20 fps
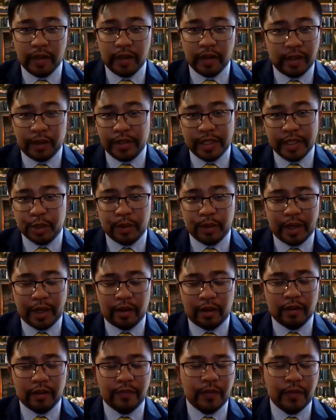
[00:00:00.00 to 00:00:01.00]
Digital
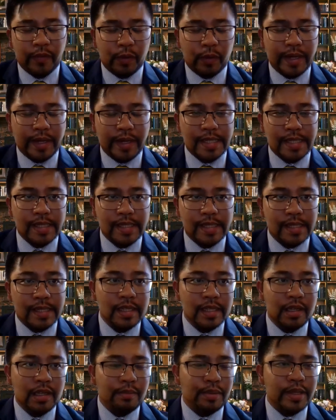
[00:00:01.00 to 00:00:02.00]
health always is
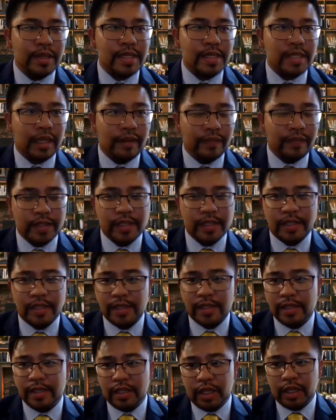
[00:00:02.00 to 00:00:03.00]
perceived as
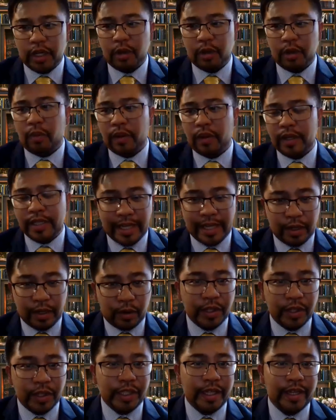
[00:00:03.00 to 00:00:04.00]
what the
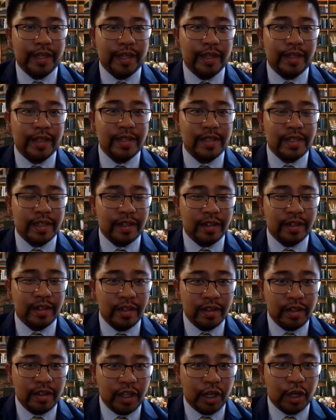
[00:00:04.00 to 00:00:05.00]
technology is, and
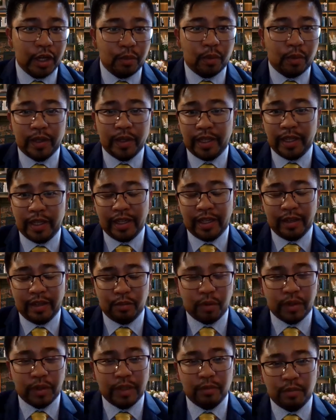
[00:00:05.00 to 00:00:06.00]
what
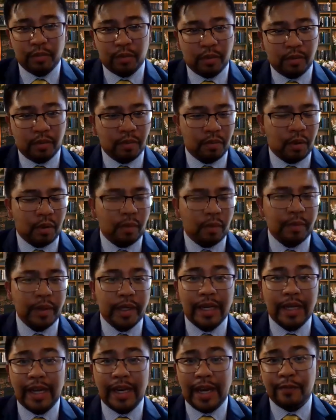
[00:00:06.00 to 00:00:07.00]
we
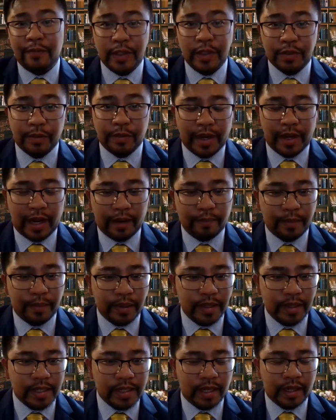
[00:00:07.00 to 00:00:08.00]
can leverage from that.
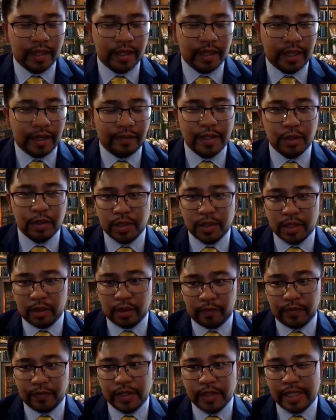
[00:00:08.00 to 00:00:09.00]
But there is
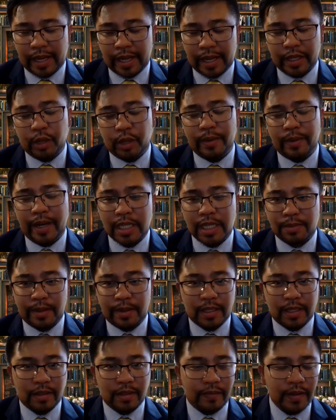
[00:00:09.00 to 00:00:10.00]
also obviously that human
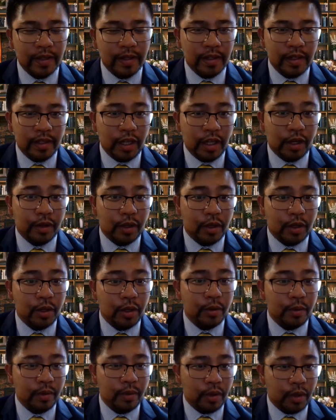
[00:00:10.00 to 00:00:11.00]
aspect of
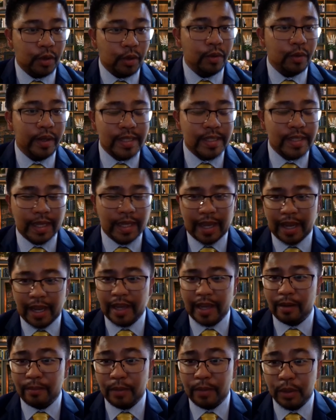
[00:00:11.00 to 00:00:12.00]
who needs the
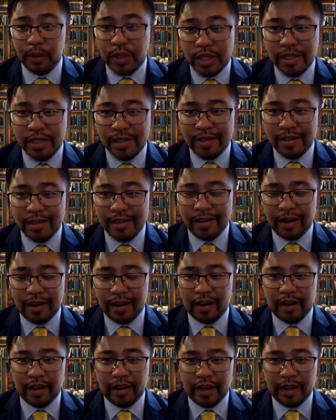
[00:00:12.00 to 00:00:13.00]
care the most,
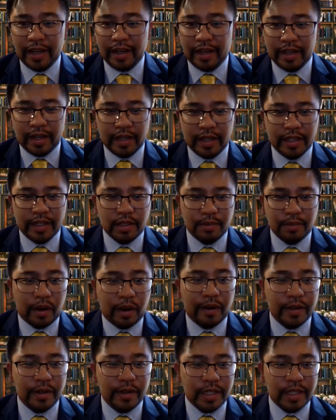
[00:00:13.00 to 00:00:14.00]
and to
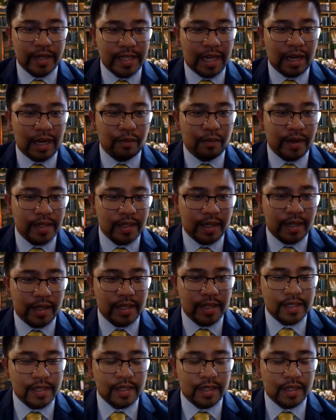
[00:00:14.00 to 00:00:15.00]
prioritize that way. So
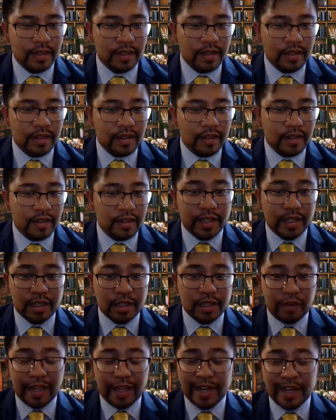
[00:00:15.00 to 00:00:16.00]
that's a
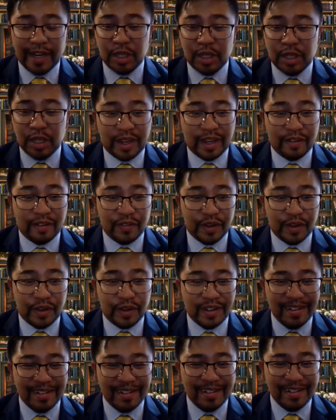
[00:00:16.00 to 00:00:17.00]
really excellent way of
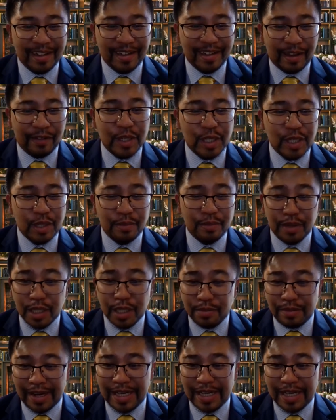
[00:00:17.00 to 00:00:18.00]
giving us some
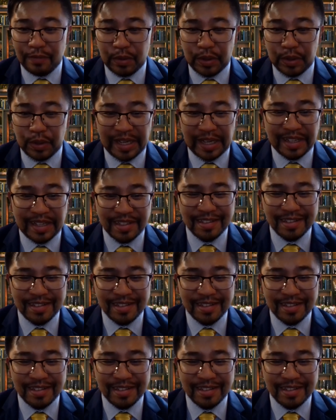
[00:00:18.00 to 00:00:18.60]
perspective on that.